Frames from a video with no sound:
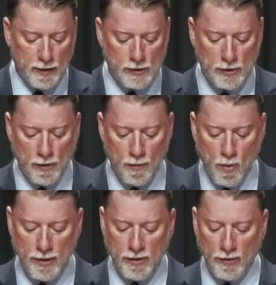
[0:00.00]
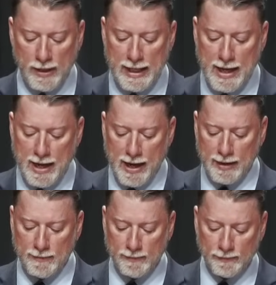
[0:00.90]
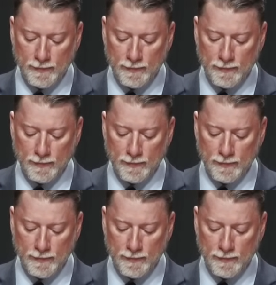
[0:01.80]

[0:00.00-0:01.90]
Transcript: Psalm 139.